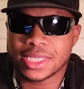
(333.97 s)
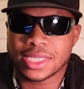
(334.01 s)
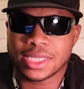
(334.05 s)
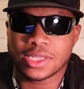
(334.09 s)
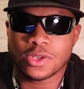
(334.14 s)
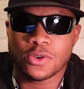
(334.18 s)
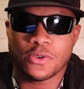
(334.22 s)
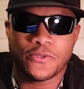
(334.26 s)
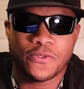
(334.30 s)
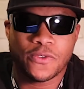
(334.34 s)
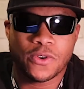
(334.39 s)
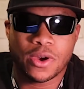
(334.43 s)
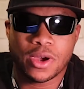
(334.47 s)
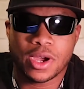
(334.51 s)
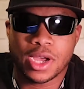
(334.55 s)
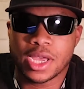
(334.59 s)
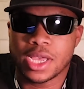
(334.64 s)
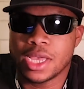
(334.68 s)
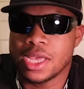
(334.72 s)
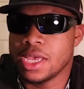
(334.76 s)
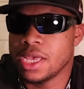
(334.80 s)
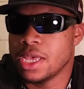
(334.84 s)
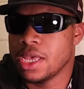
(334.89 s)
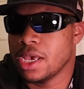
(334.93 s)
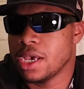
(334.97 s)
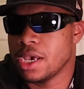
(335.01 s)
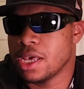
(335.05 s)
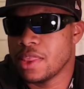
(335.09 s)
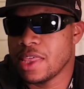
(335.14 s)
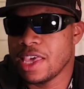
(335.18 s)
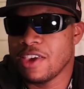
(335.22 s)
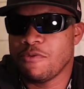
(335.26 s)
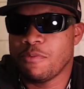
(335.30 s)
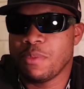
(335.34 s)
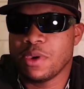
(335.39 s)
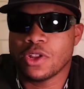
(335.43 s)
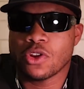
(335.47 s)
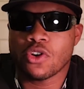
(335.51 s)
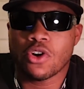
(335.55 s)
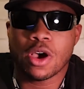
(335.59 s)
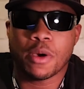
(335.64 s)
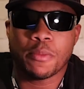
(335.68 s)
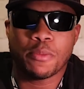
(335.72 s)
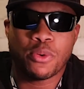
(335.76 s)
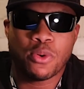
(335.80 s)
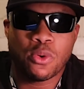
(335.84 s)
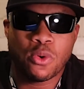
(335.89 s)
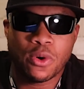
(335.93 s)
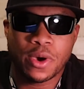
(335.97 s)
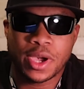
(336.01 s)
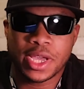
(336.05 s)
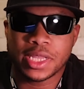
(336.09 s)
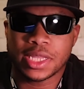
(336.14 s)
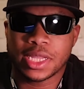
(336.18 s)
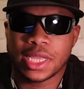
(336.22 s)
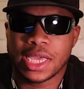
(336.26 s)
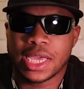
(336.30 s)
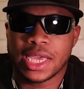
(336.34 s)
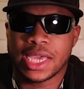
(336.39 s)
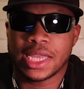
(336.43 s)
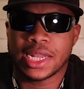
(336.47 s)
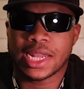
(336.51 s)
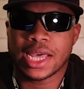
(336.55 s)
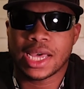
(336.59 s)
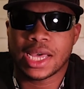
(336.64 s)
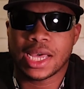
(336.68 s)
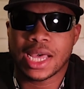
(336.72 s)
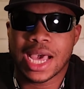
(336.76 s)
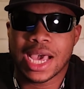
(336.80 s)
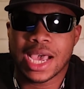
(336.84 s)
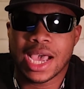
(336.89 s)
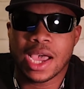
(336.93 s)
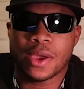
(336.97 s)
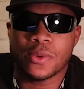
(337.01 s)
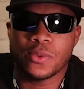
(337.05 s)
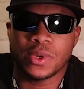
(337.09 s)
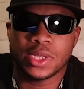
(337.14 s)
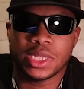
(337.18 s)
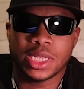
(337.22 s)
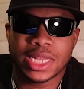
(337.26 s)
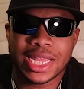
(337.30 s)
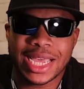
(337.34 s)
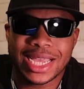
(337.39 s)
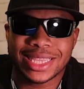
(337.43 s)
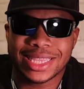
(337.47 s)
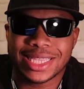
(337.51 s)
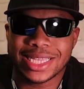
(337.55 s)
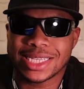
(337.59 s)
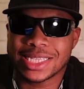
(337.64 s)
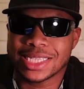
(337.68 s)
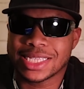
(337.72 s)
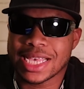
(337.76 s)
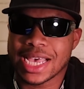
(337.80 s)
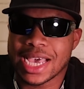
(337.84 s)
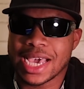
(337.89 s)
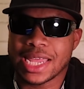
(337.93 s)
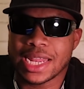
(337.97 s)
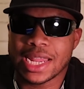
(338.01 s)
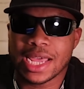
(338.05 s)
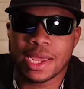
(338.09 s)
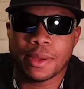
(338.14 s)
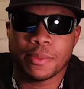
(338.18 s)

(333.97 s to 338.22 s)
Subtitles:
So far, they've been on point, and I really like this site.